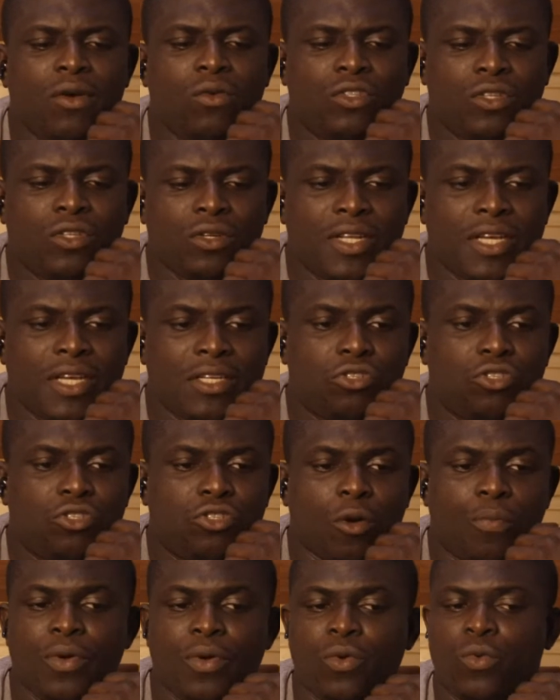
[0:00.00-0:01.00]
Today's
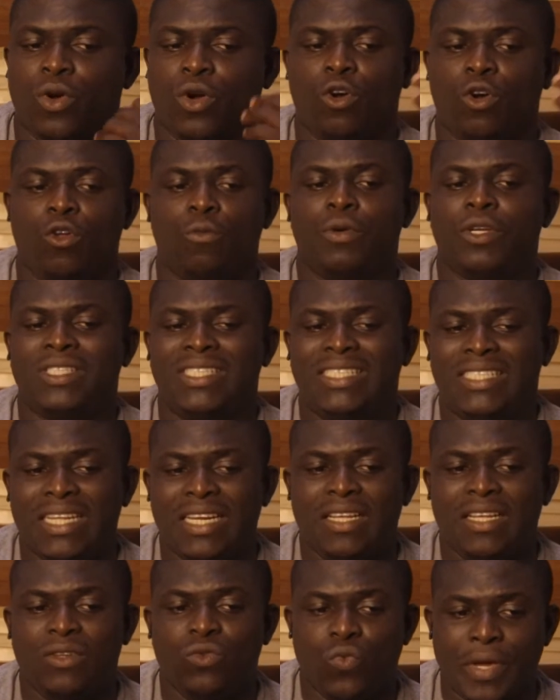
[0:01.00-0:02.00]
topic we're going to be
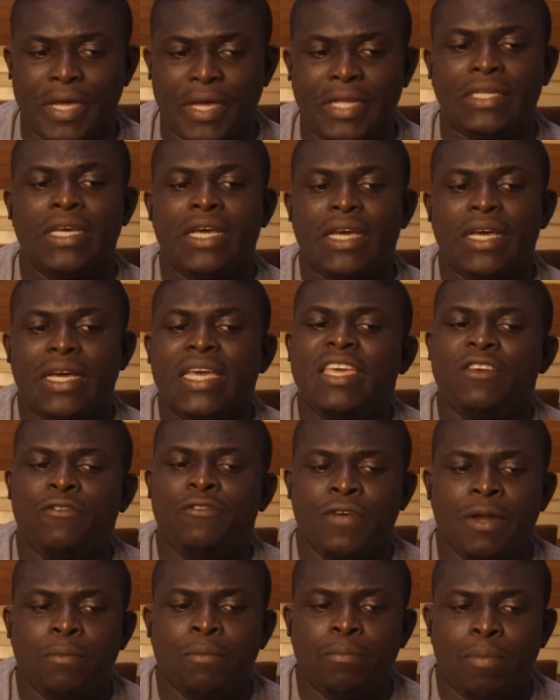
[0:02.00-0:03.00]
dealing with
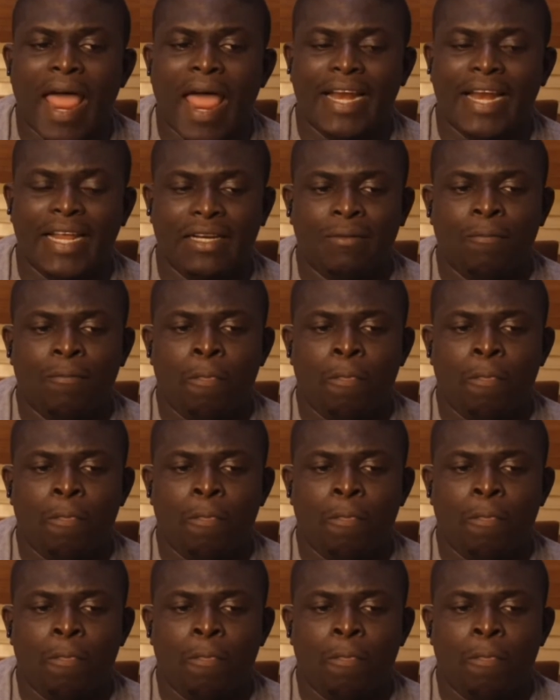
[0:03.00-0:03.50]
event planning.